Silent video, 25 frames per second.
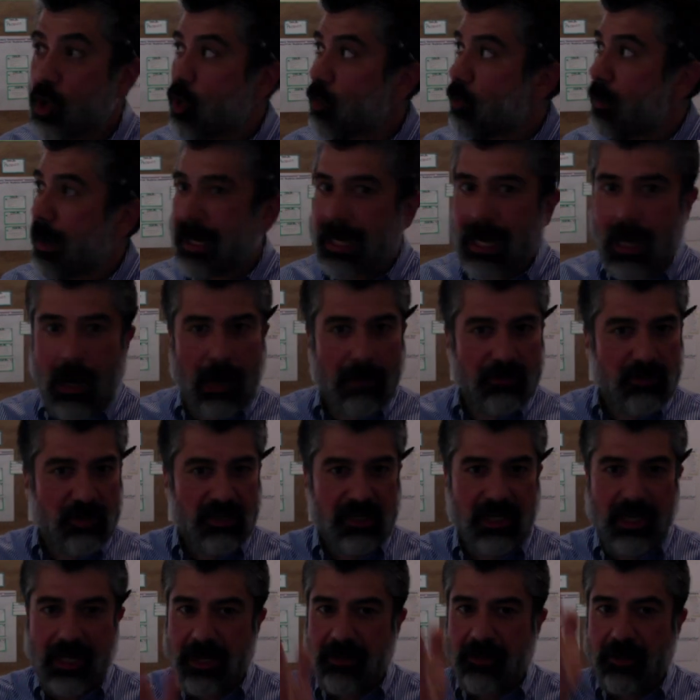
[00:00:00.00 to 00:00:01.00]
Right now, I'm
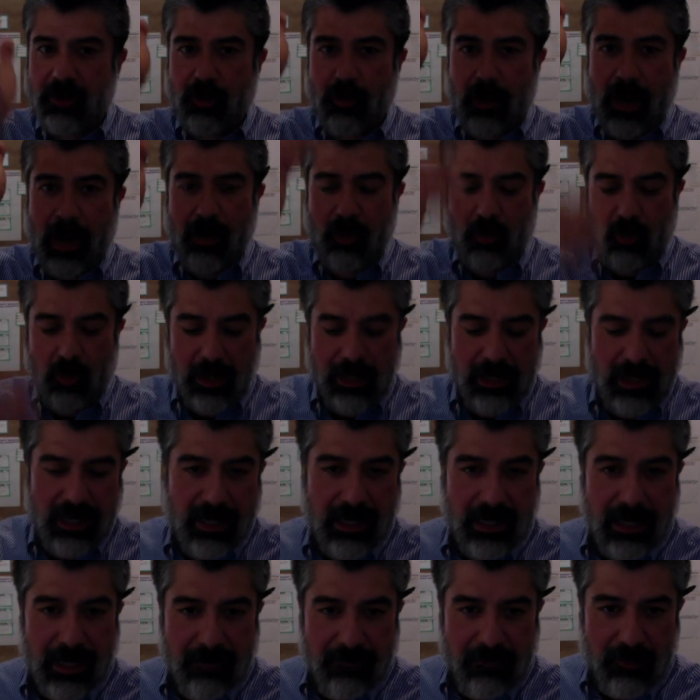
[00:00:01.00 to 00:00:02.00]
just hitting the ground running to
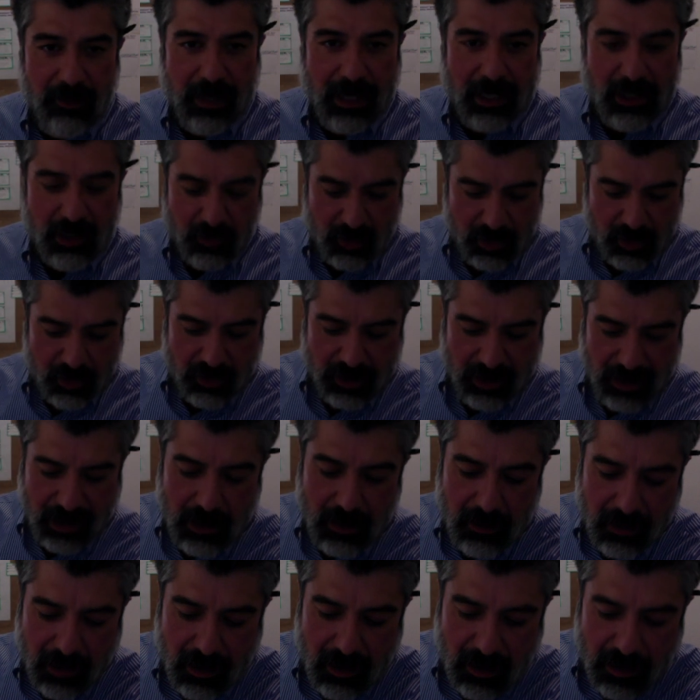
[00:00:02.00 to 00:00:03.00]
give you guys what you need,